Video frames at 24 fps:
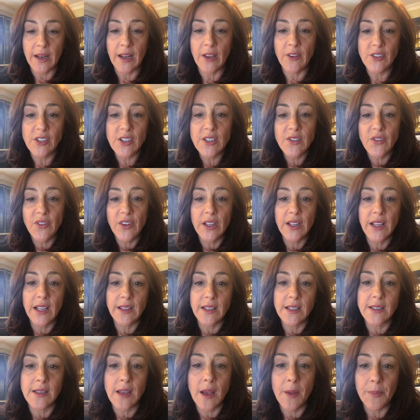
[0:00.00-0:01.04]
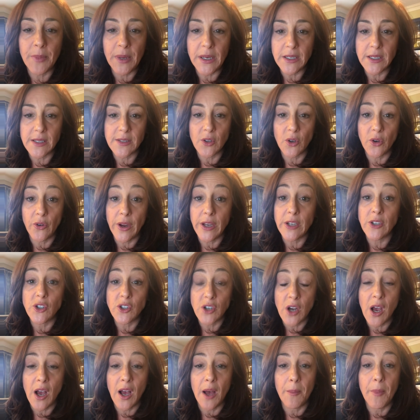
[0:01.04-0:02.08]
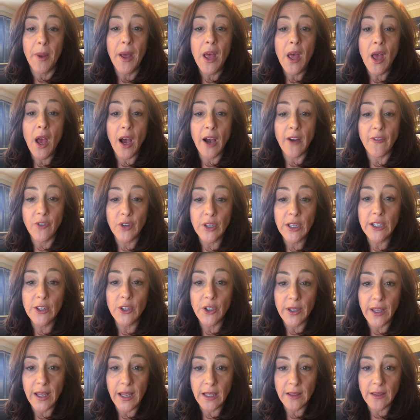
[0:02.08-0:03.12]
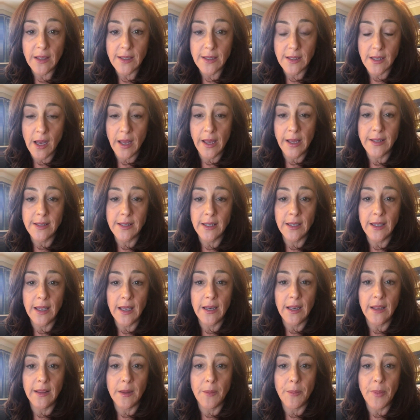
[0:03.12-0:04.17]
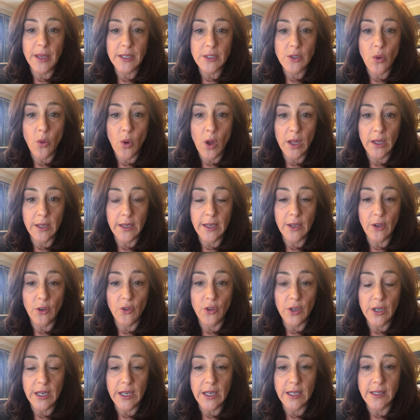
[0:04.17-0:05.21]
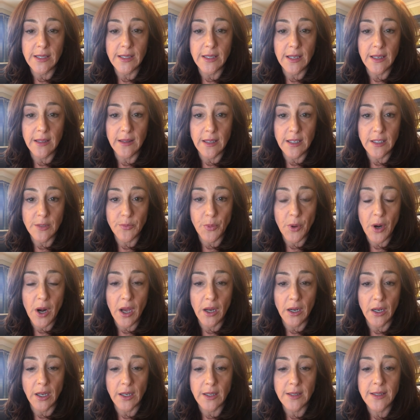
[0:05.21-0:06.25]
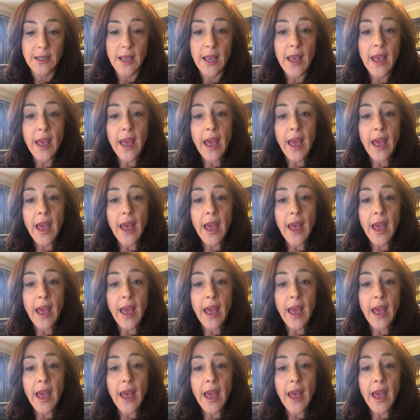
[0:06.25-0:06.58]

And I just feel like this company does a great job of really looking at the science and getting the best quality ingredients in these products.